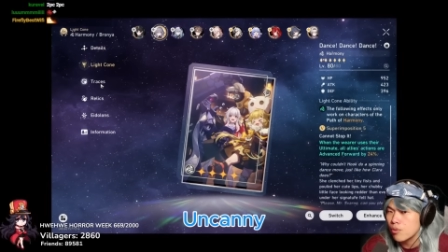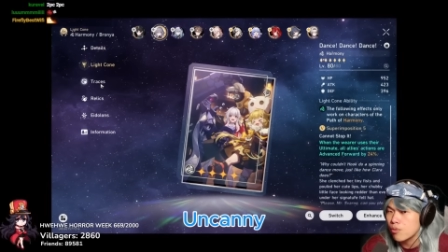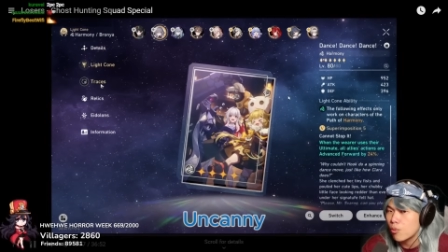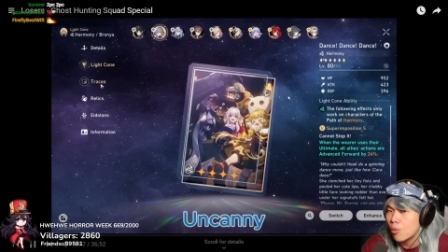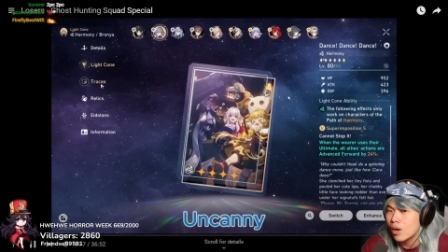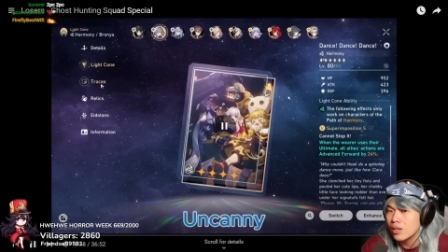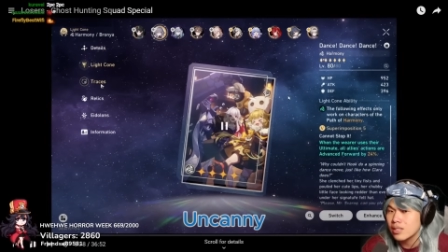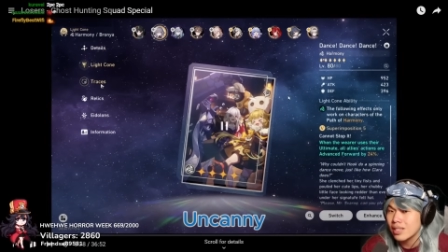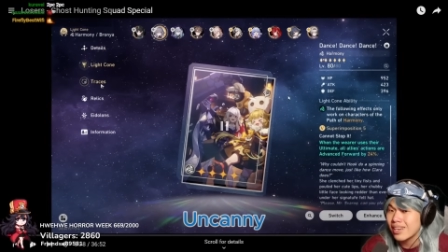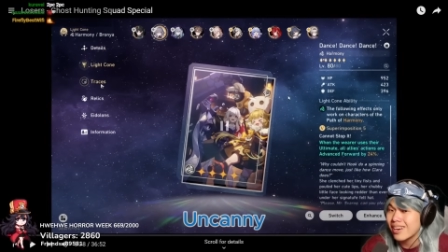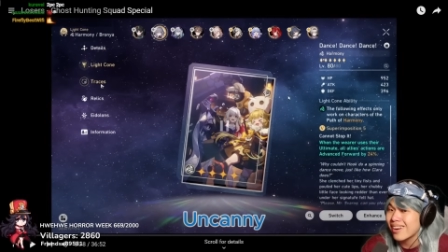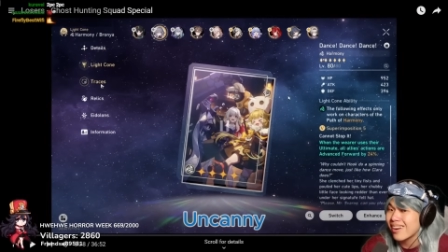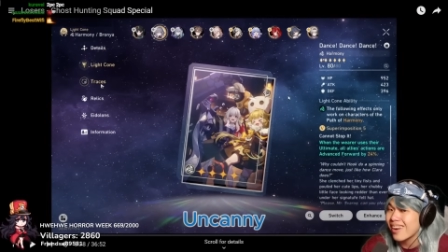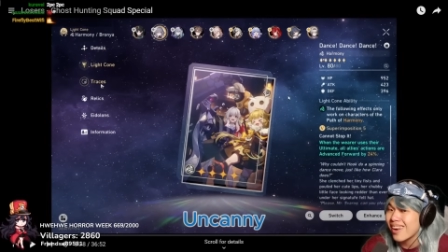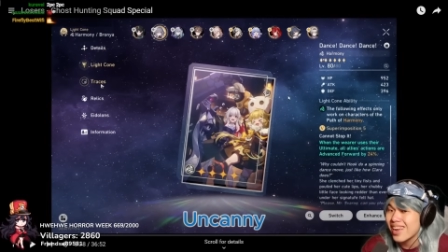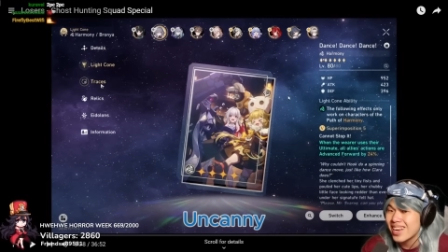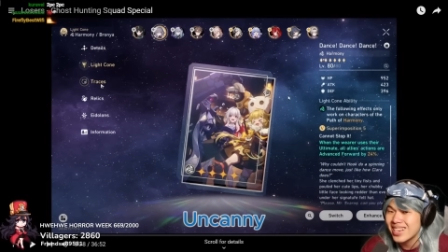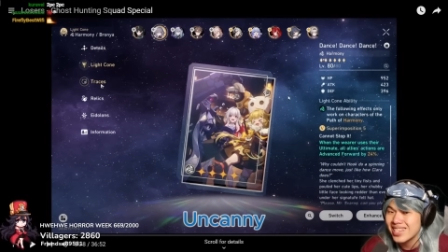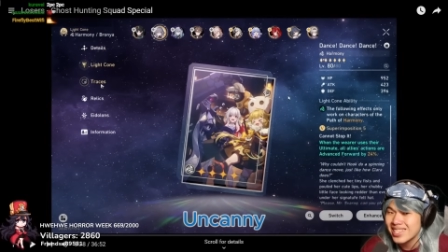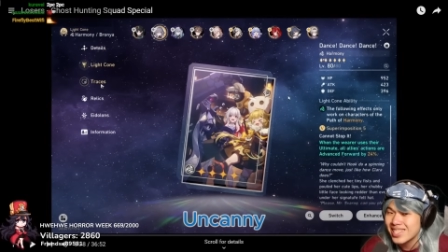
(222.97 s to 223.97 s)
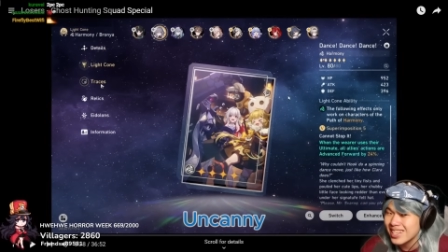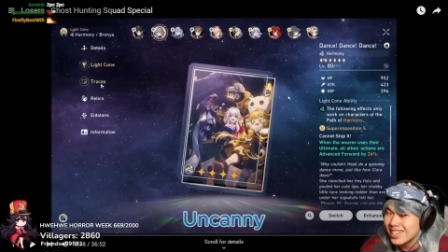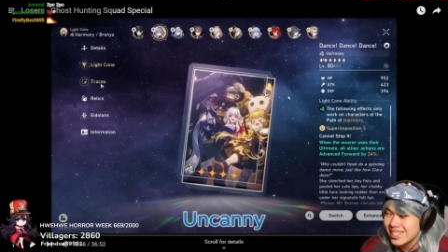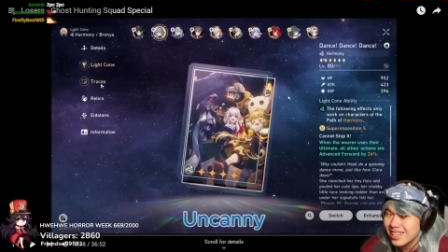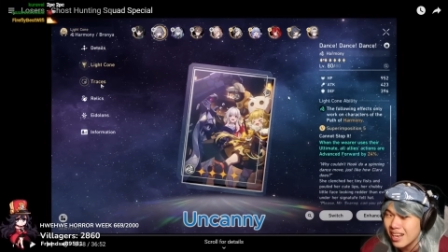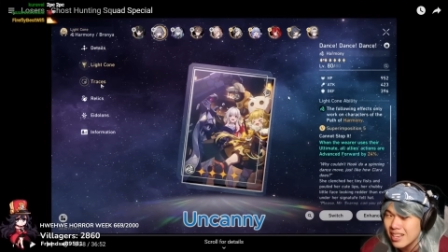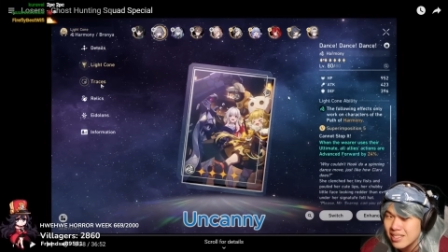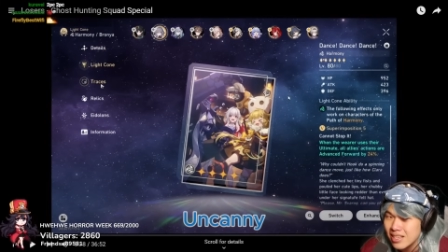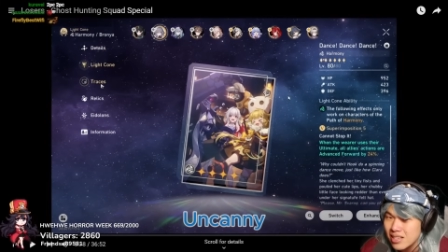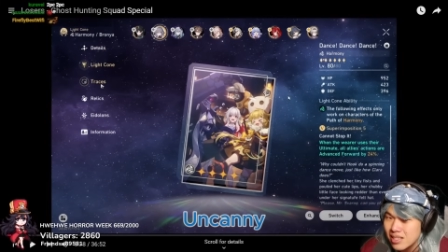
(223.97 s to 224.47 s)
with once a classic
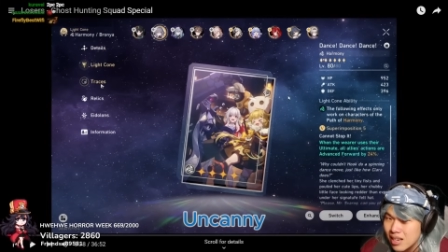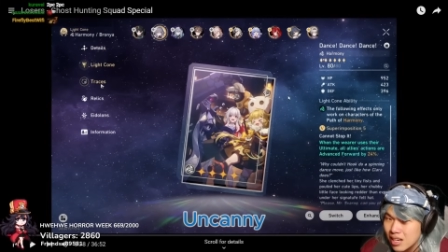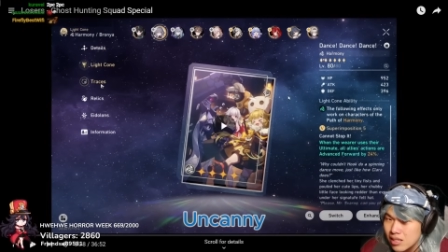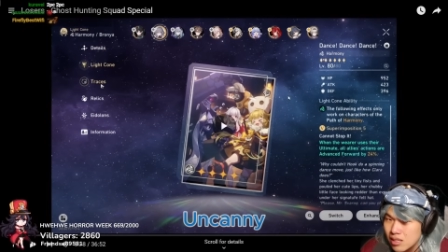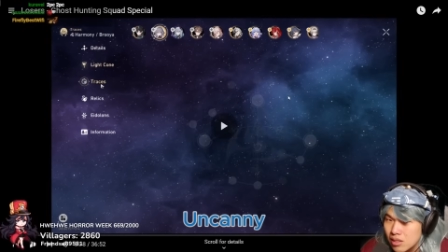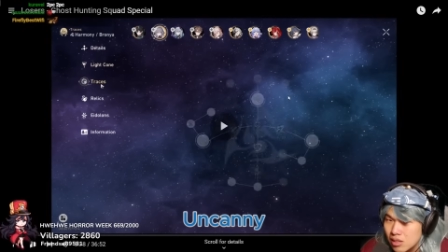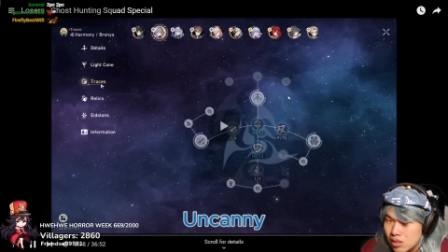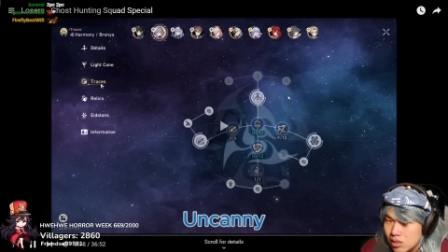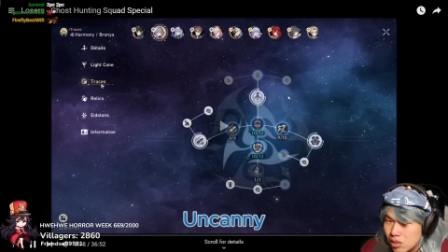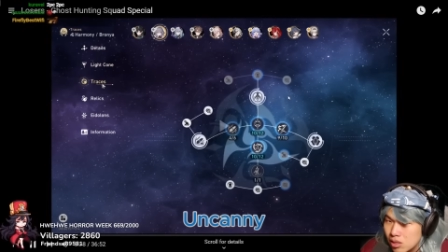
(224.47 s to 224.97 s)
Danzanzan,